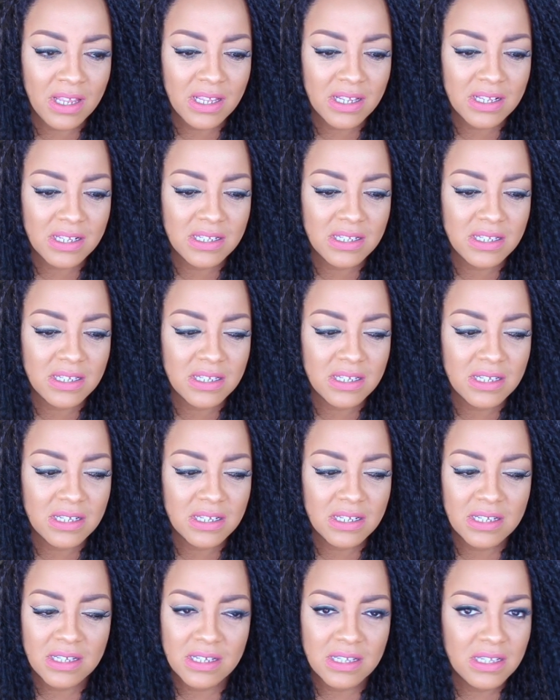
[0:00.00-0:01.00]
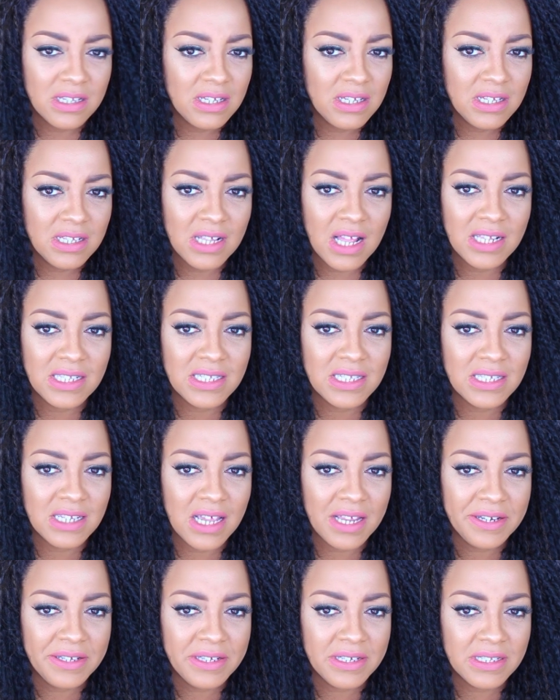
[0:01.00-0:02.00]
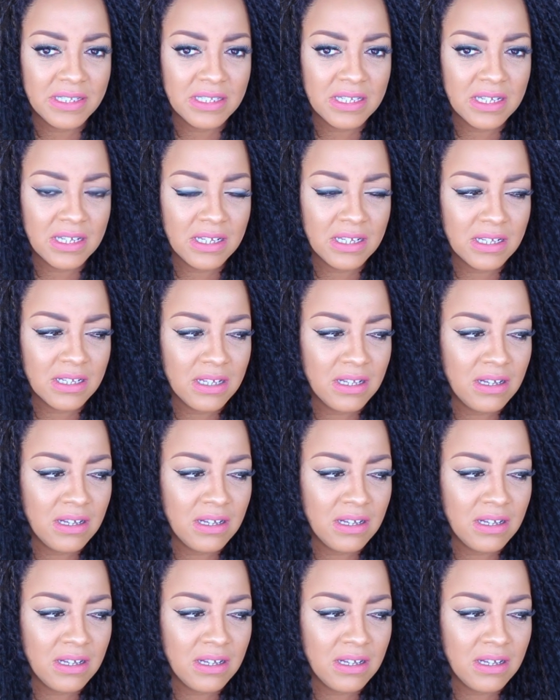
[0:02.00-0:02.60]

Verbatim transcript: is. That's not a good thing.